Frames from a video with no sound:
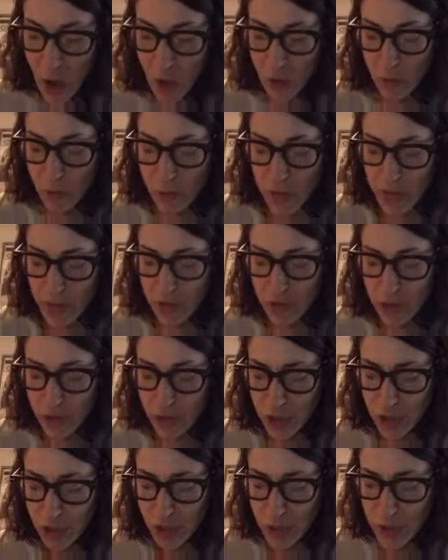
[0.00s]
when
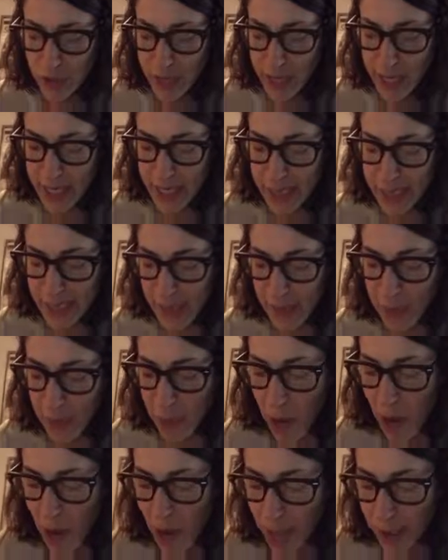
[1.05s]
researchers created
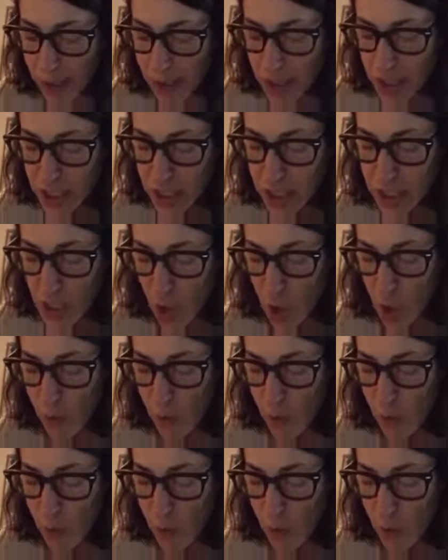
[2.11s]
typologies